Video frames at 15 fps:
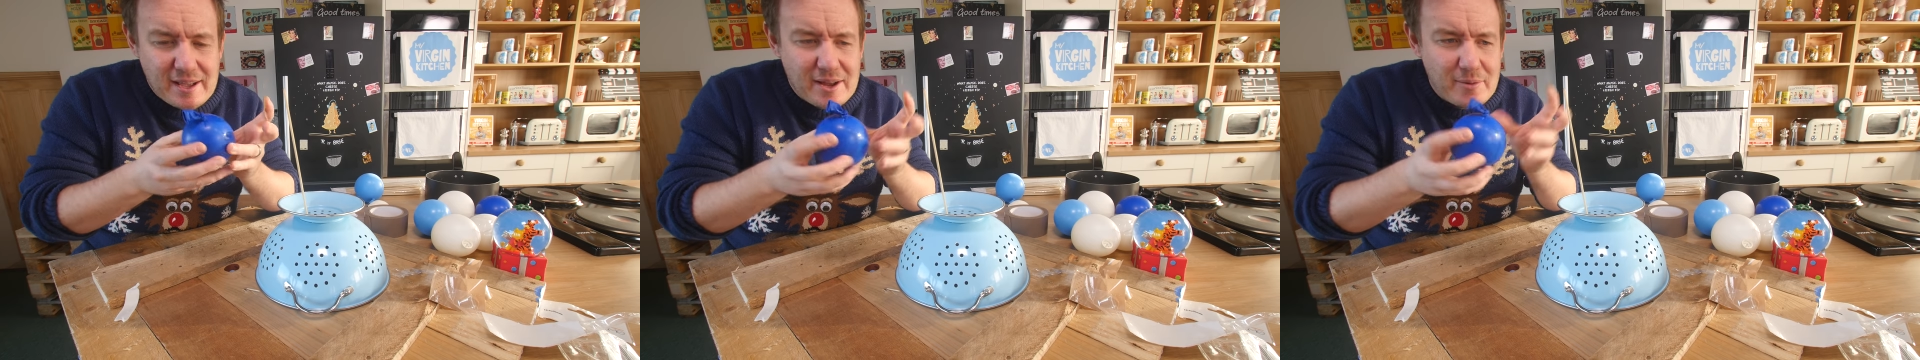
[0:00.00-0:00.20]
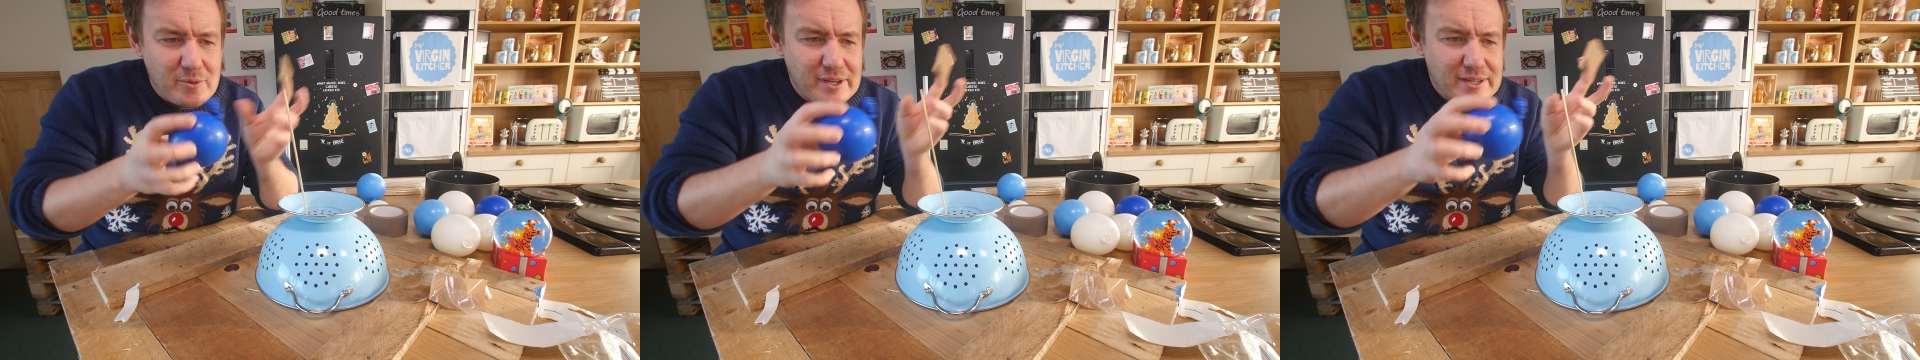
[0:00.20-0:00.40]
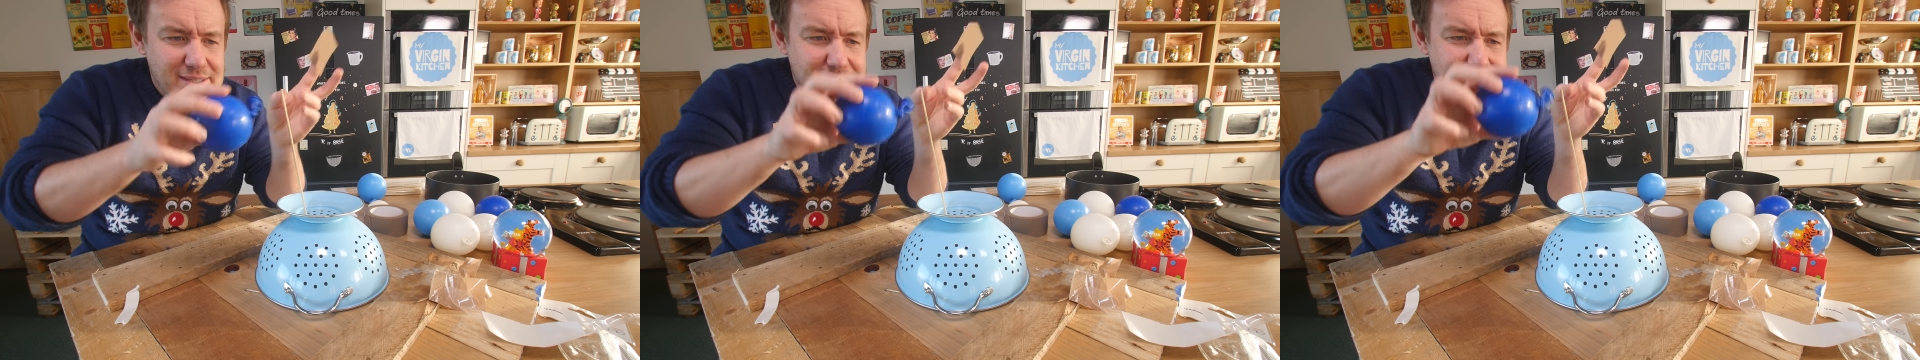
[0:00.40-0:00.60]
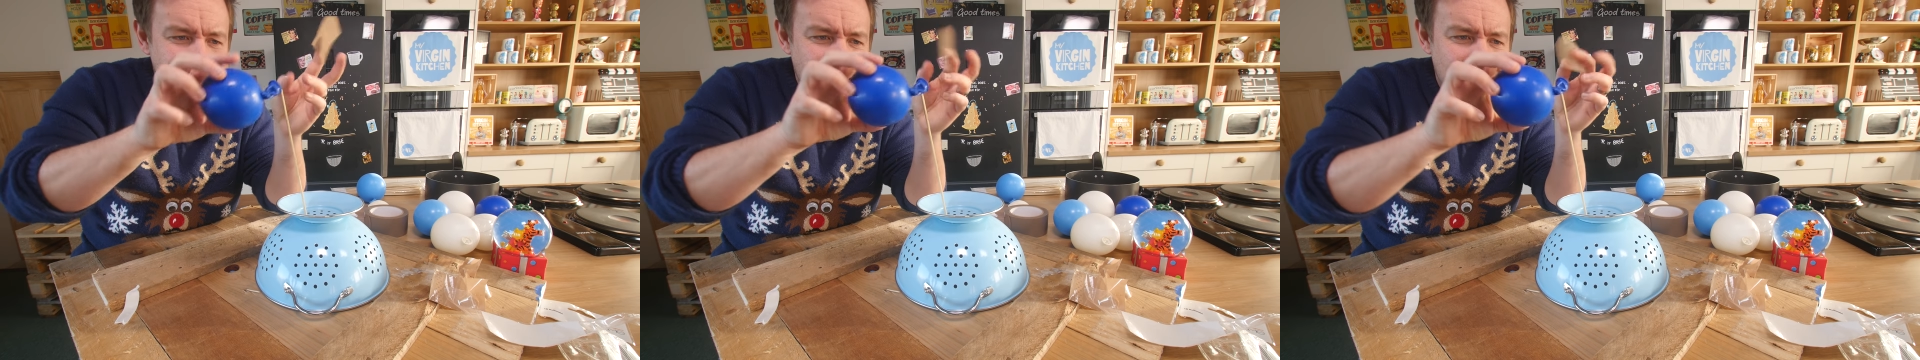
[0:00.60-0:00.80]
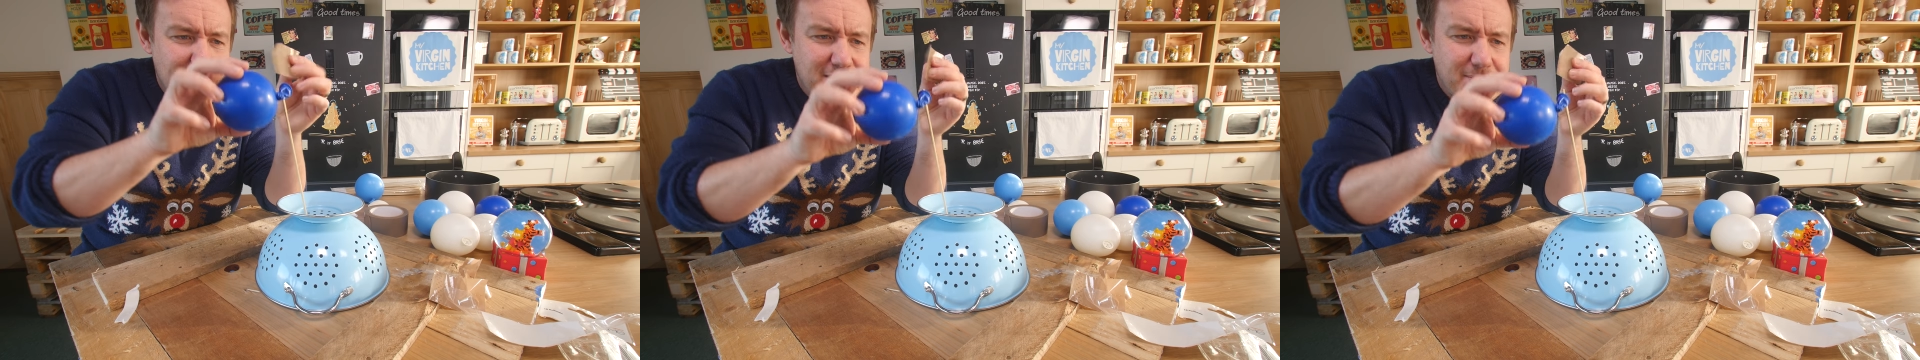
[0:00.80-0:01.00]
and we're going to
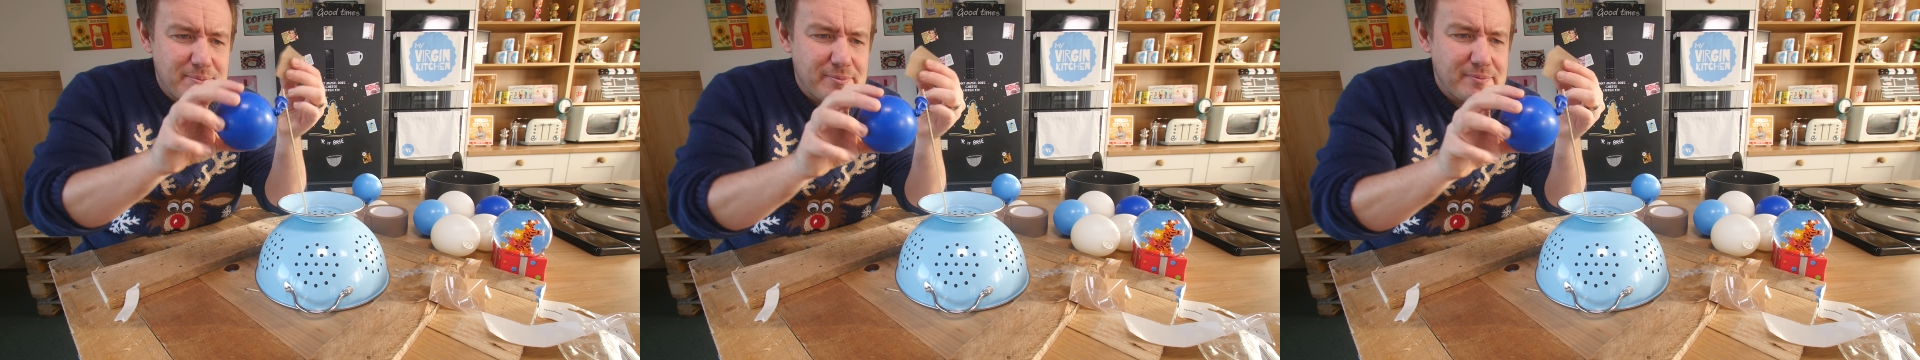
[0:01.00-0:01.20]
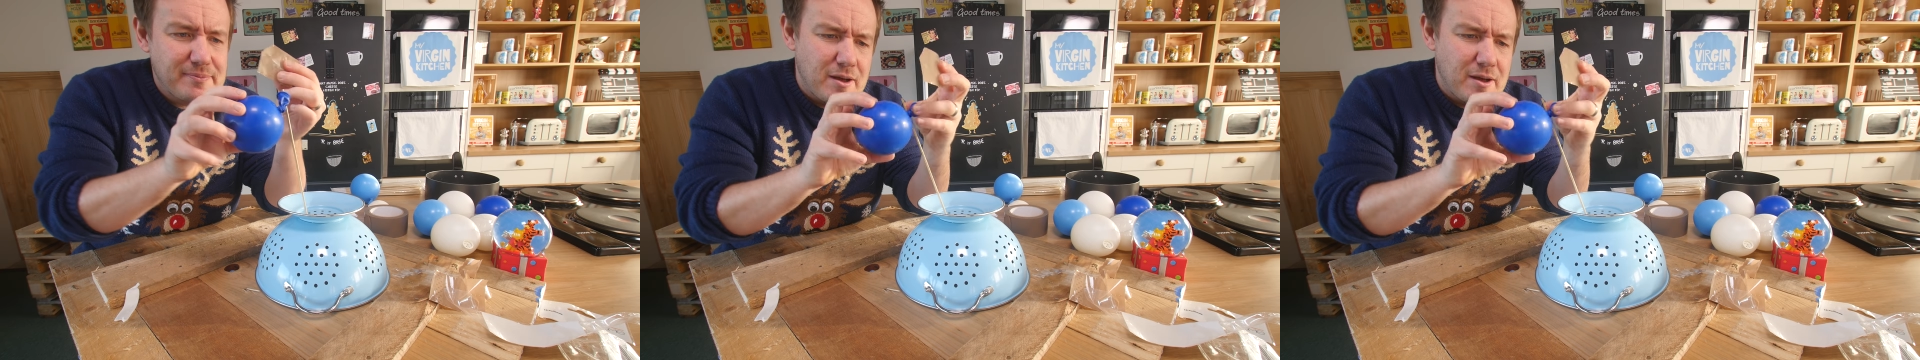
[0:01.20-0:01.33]
tape